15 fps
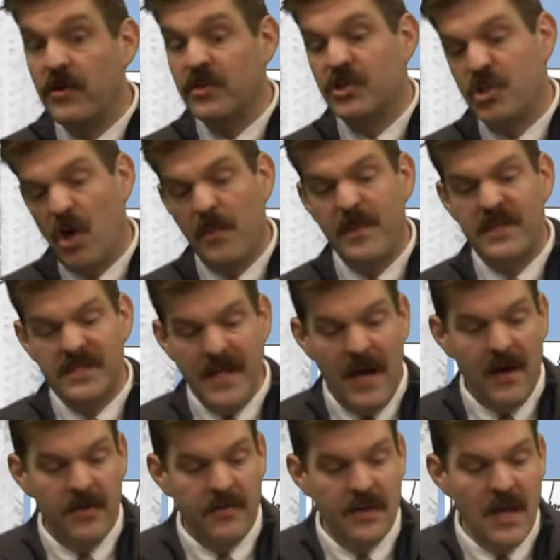German
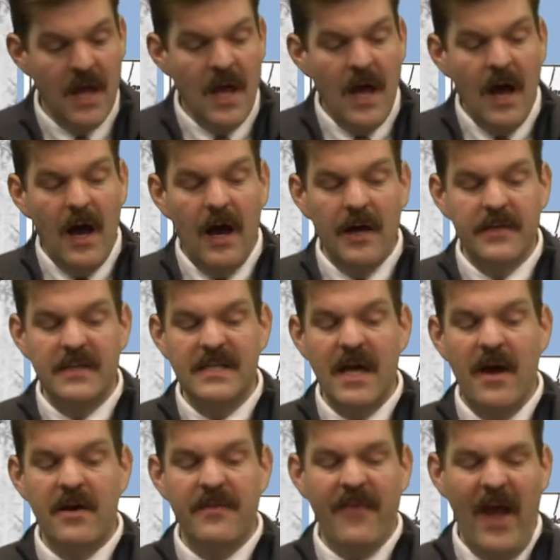town, the
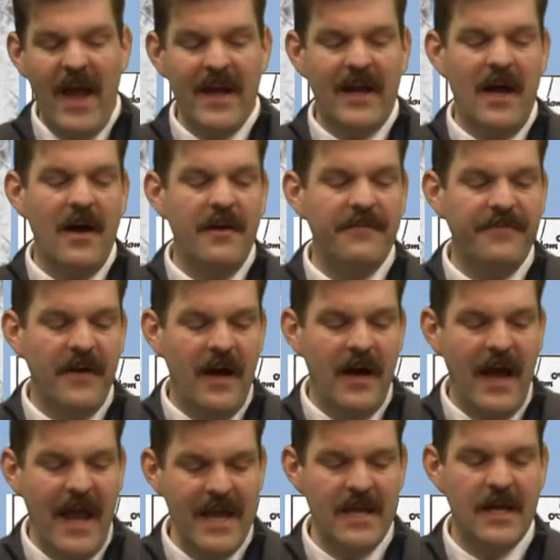town of
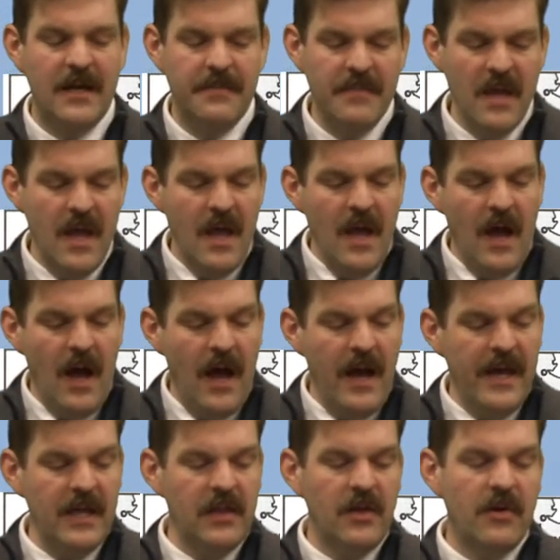Aachen.
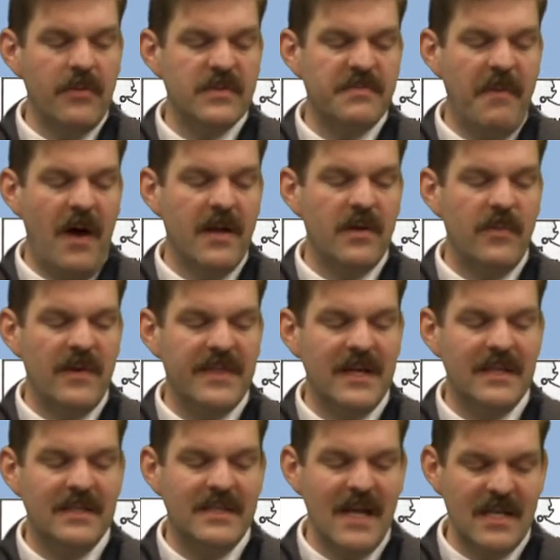Hitler responded with
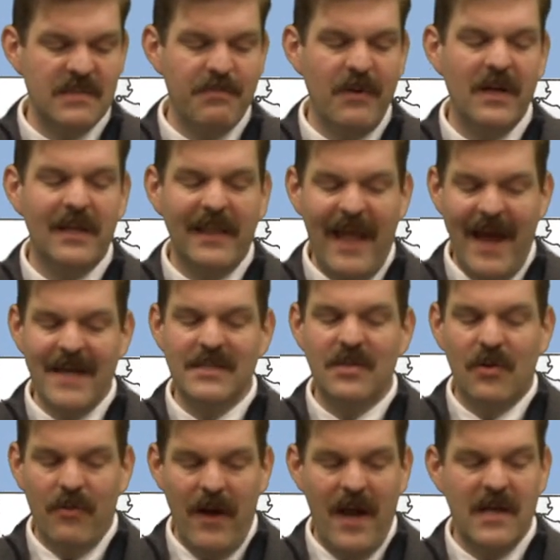a desperate
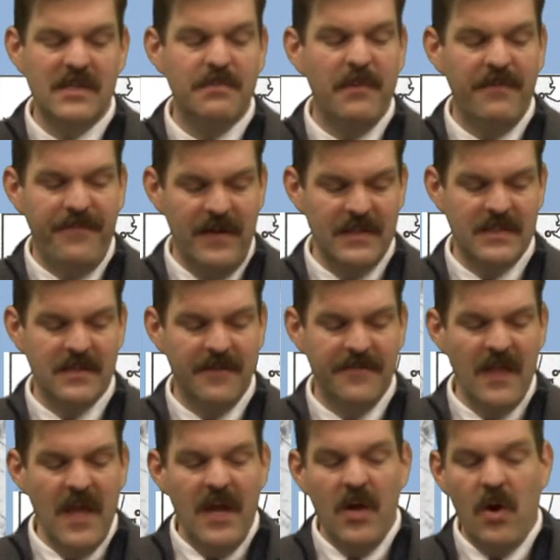last-grasp
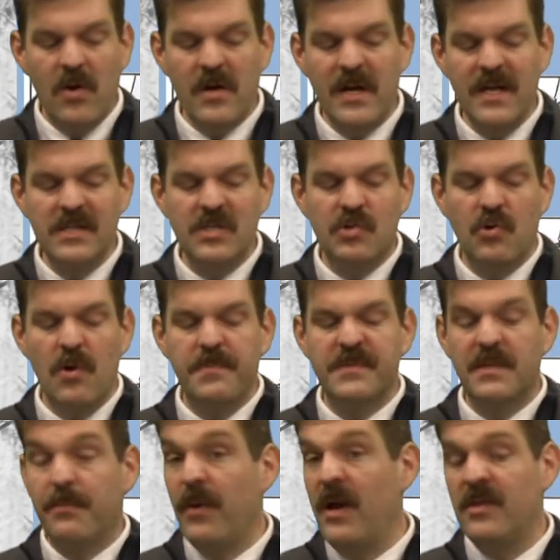offensive. He ordered his troops
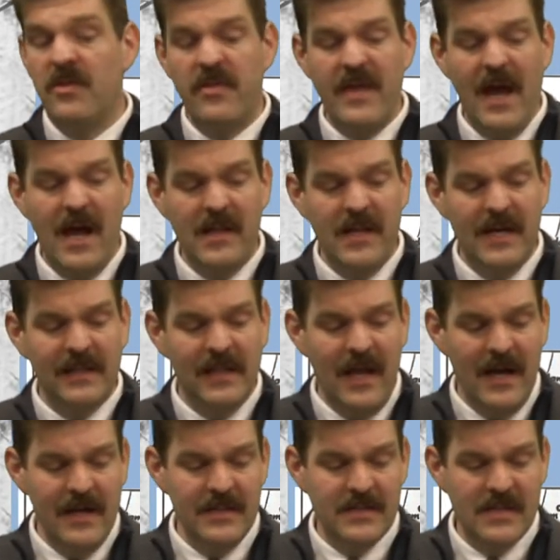to break through the Allied
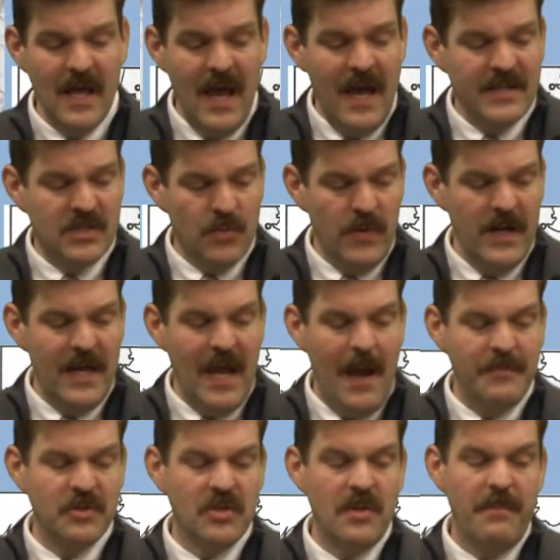lines and to
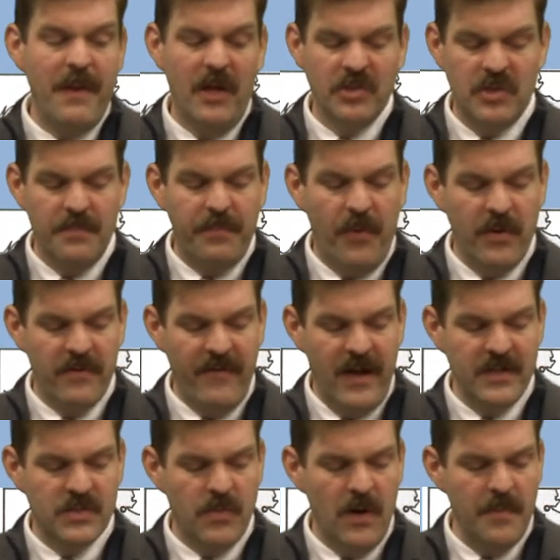recapture the Belgian port of
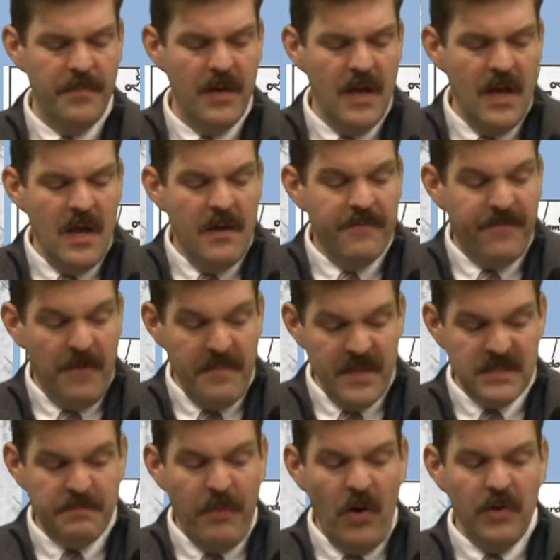Antwerp. From
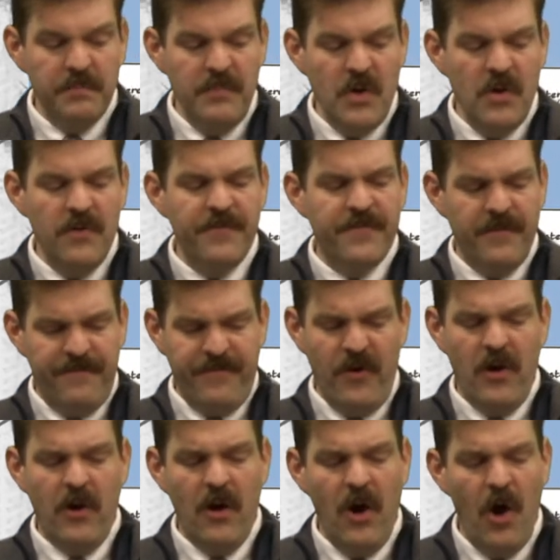this bold move, the
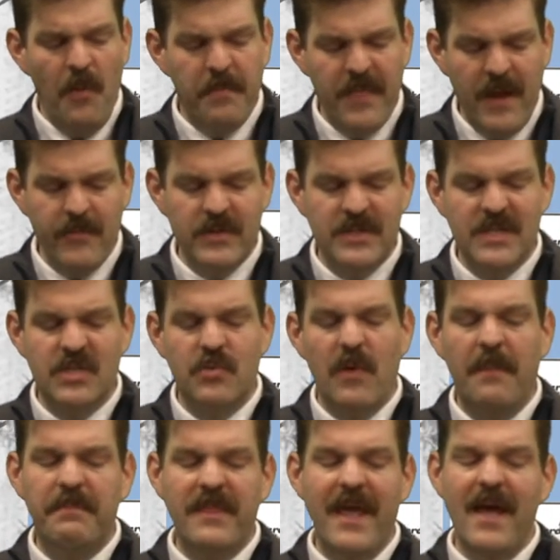Führer hoped they would
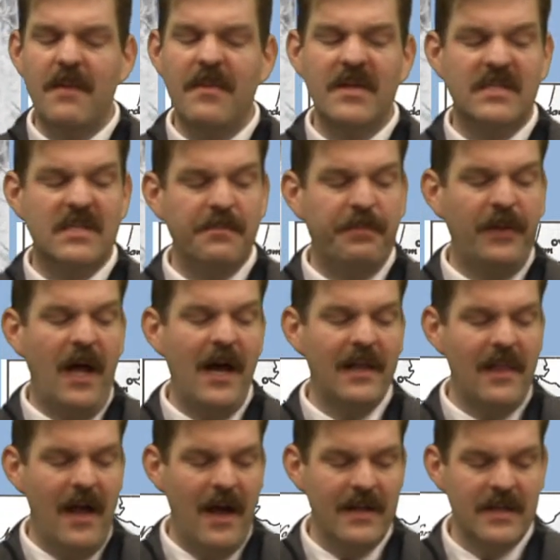disrupt the enemy's supply
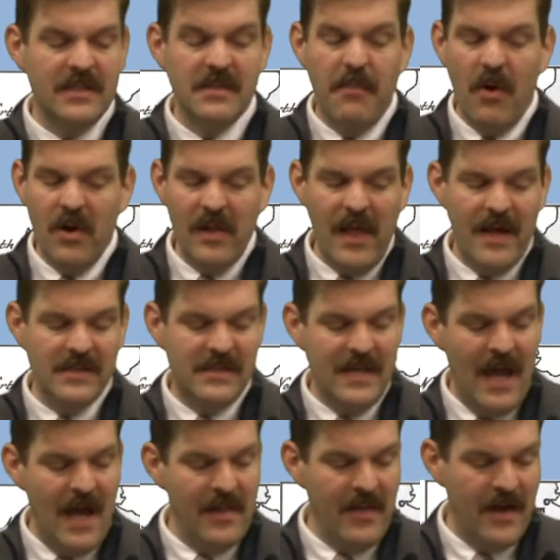line and demoralize the
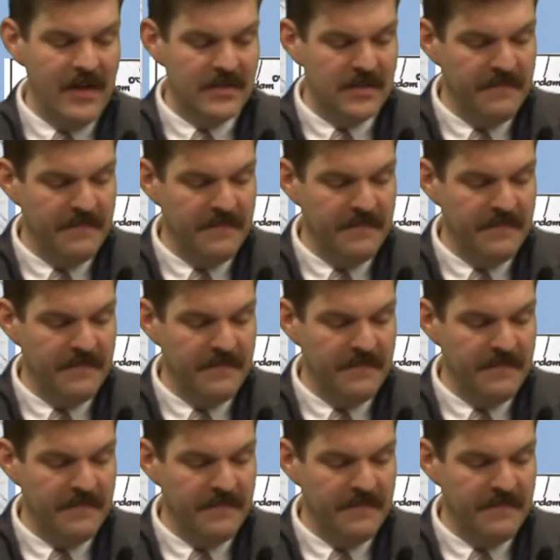Allies.